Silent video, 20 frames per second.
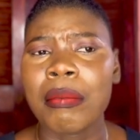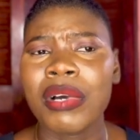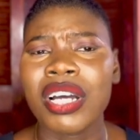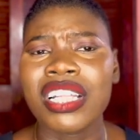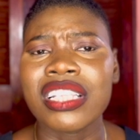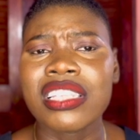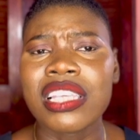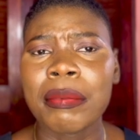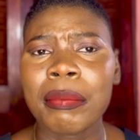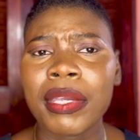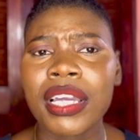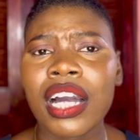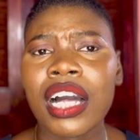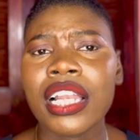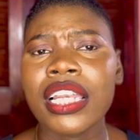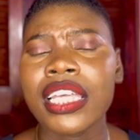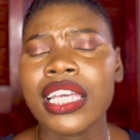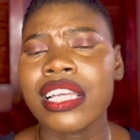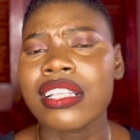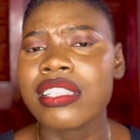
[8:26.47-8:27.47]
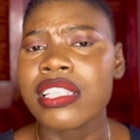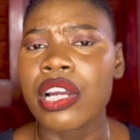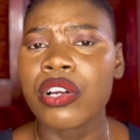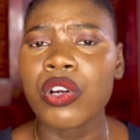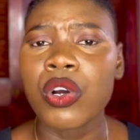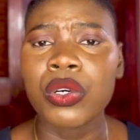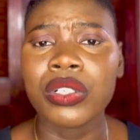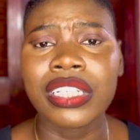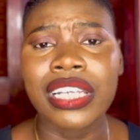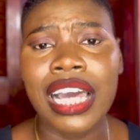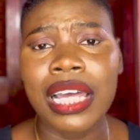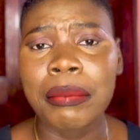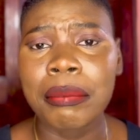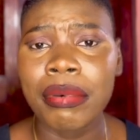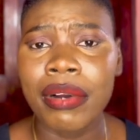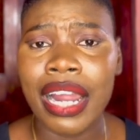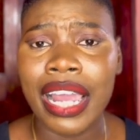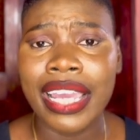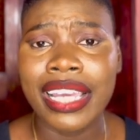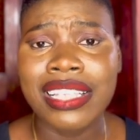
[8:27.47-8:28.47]
Typically it's around that
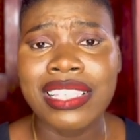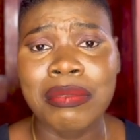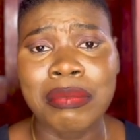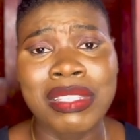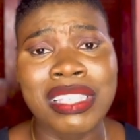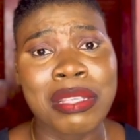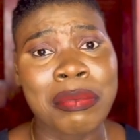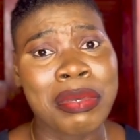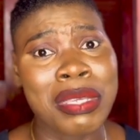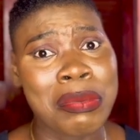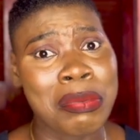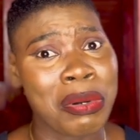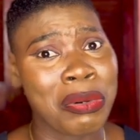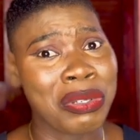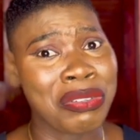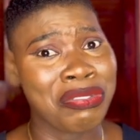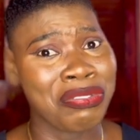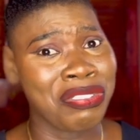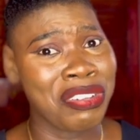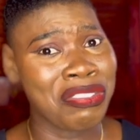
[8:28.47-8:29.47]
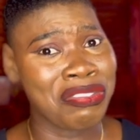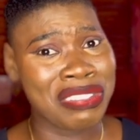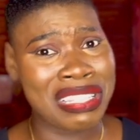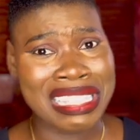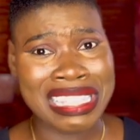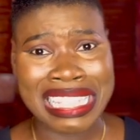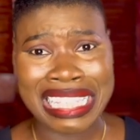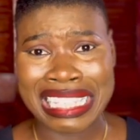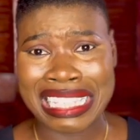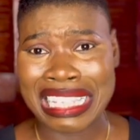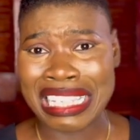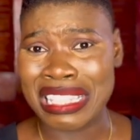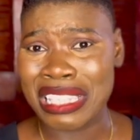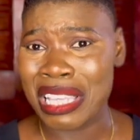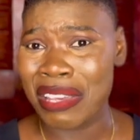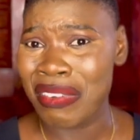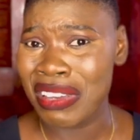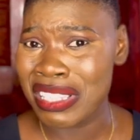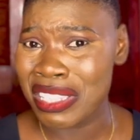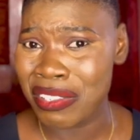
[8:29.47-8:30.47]
price. Me see people with $50, $60,
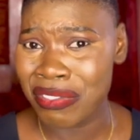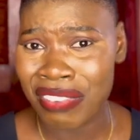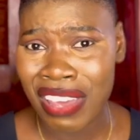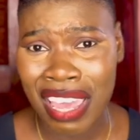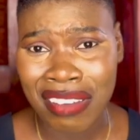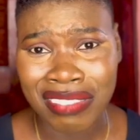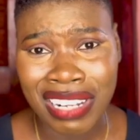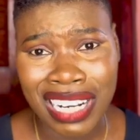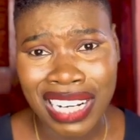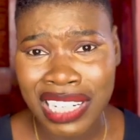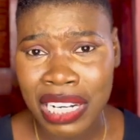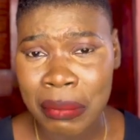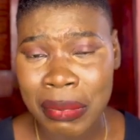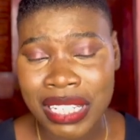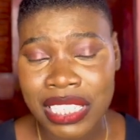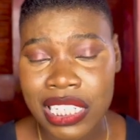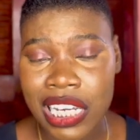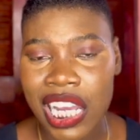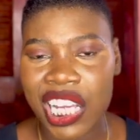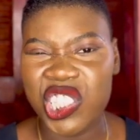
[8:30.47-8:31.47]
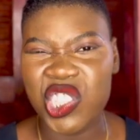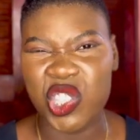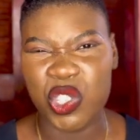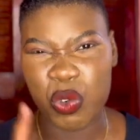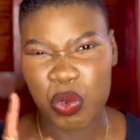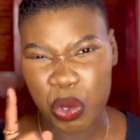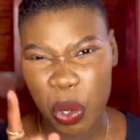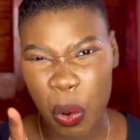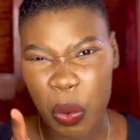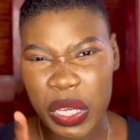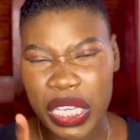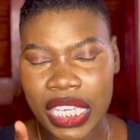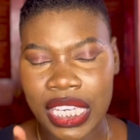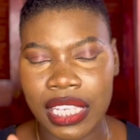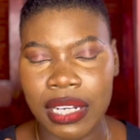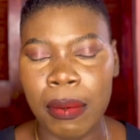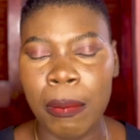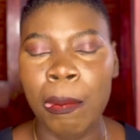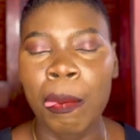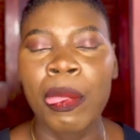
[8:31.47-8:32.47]
$75 them a charge,
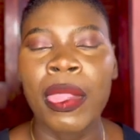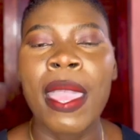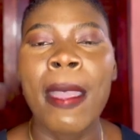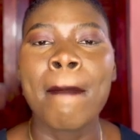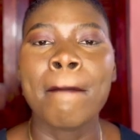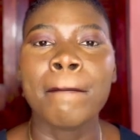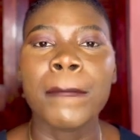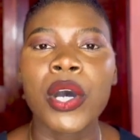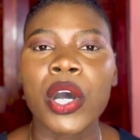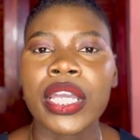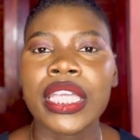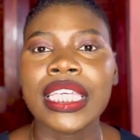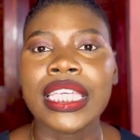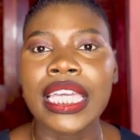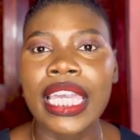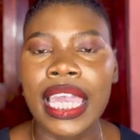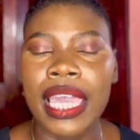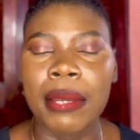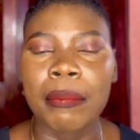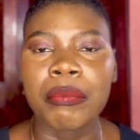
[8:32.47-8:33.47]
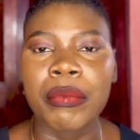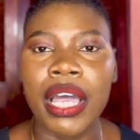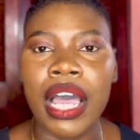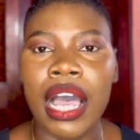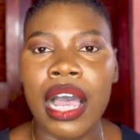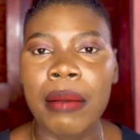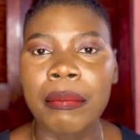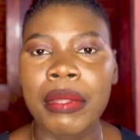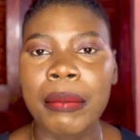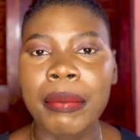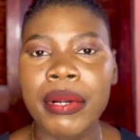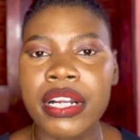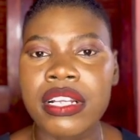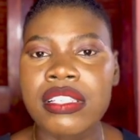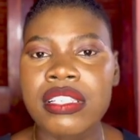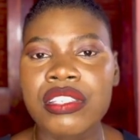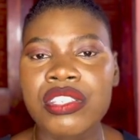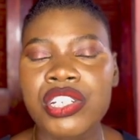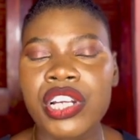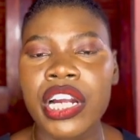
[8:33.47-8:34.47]
wicked. But yeah, the
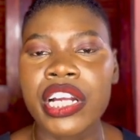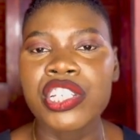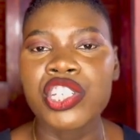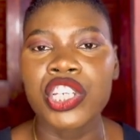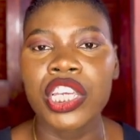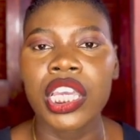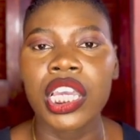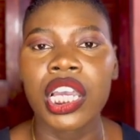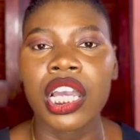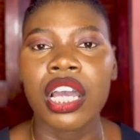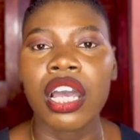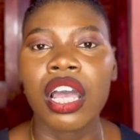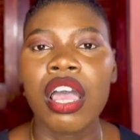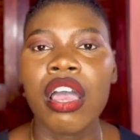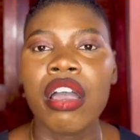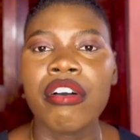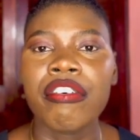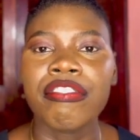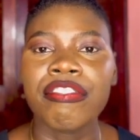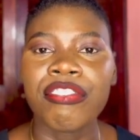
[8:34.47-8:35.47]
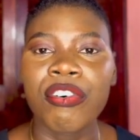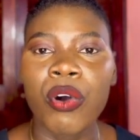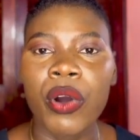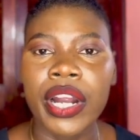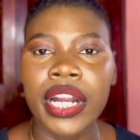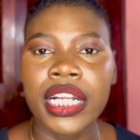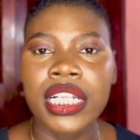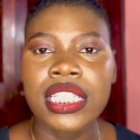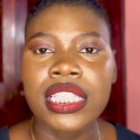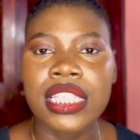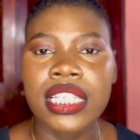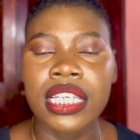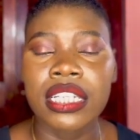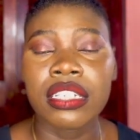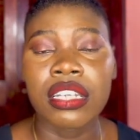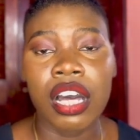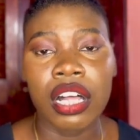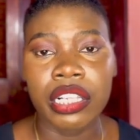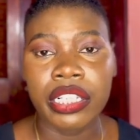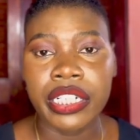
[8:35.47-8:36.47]
person is charging
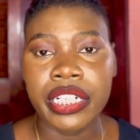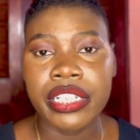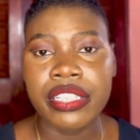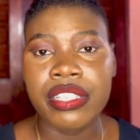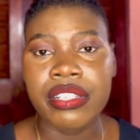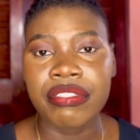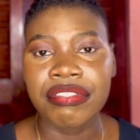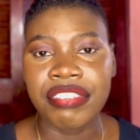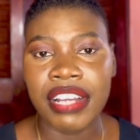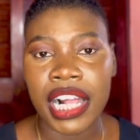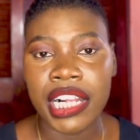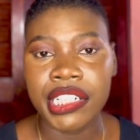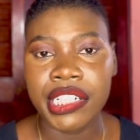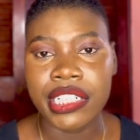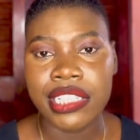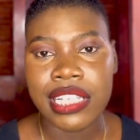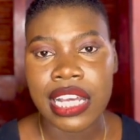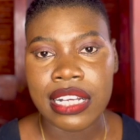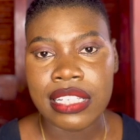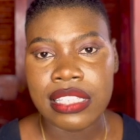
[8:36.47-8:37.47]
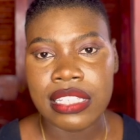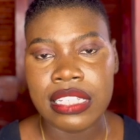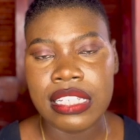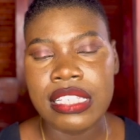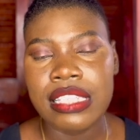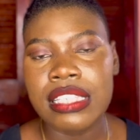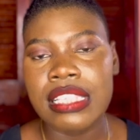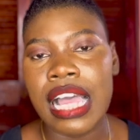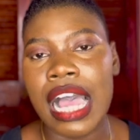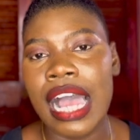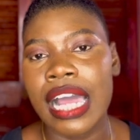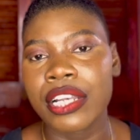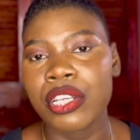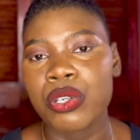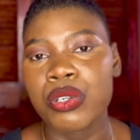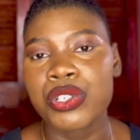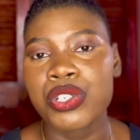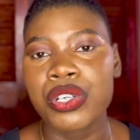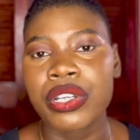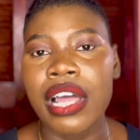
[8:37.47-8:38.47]
$40 to file your taxes, and
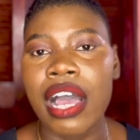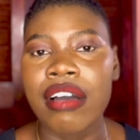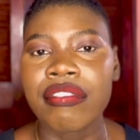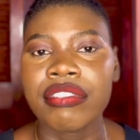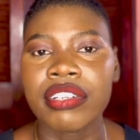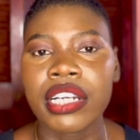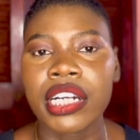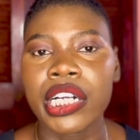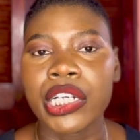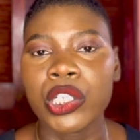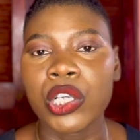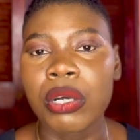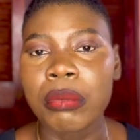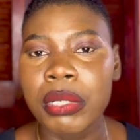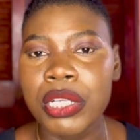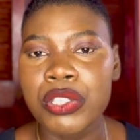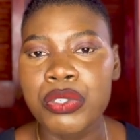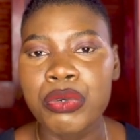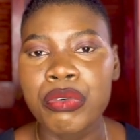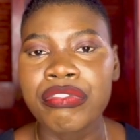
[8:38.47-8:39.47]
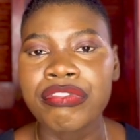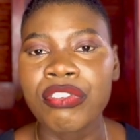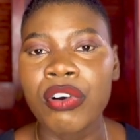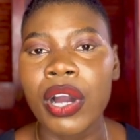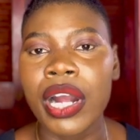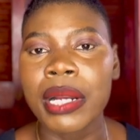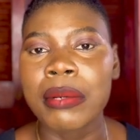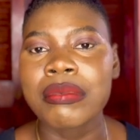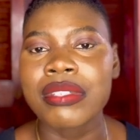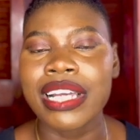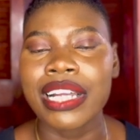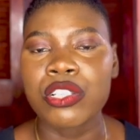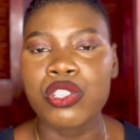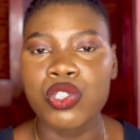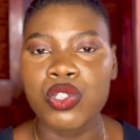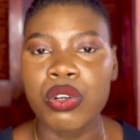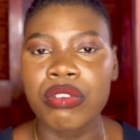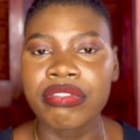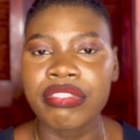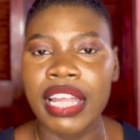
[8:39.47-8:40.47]
you should have your W-2 forms and
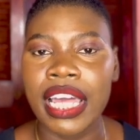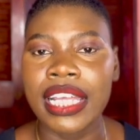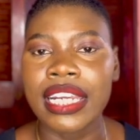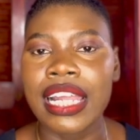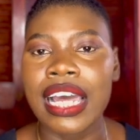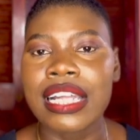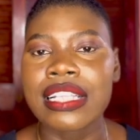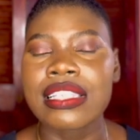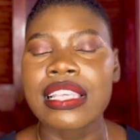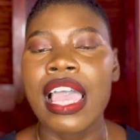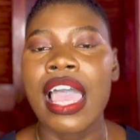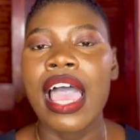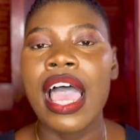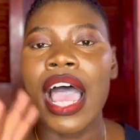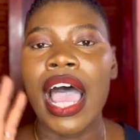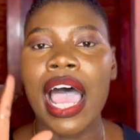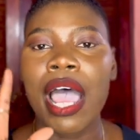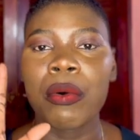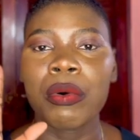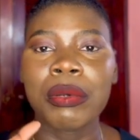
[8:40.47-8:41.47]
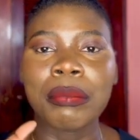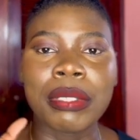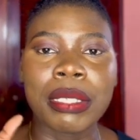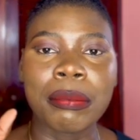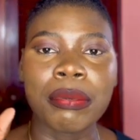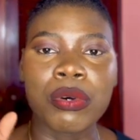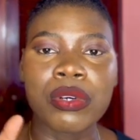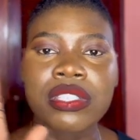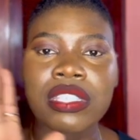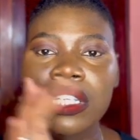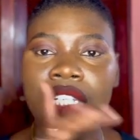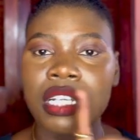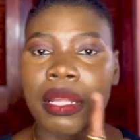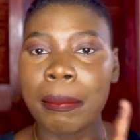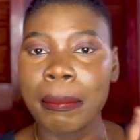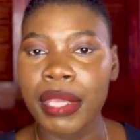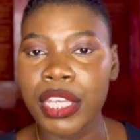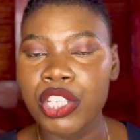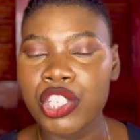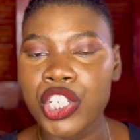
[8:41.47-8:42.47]
stuff like that. I will be posting the
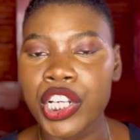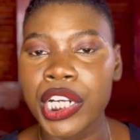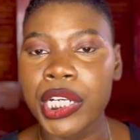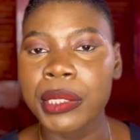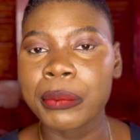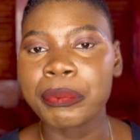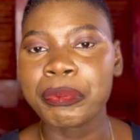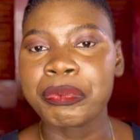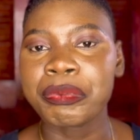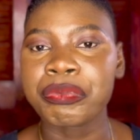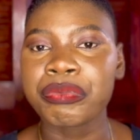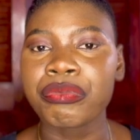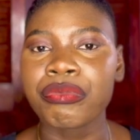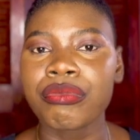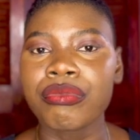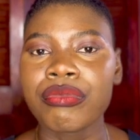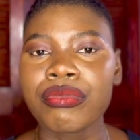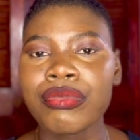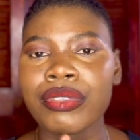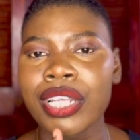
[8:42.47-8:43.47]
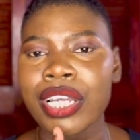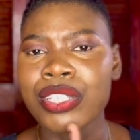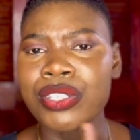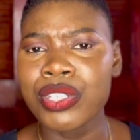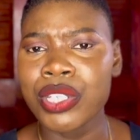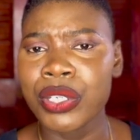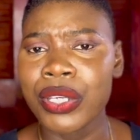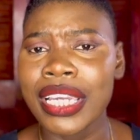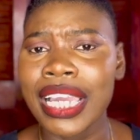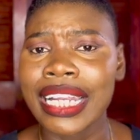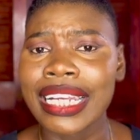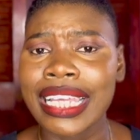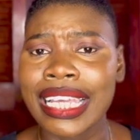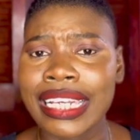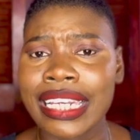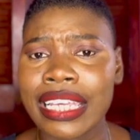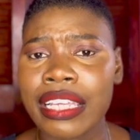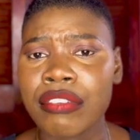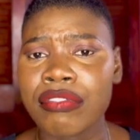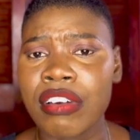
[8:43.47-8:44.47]
picture so you can get
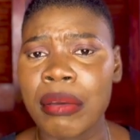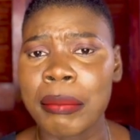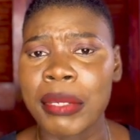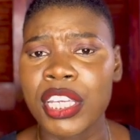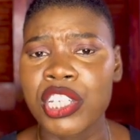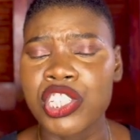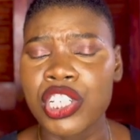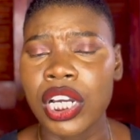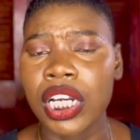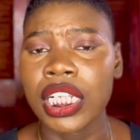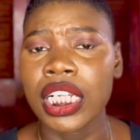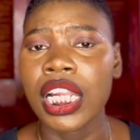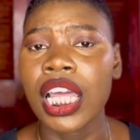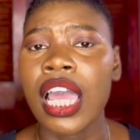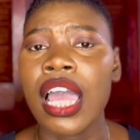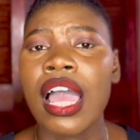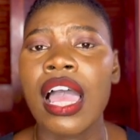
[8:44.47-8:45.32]
the information.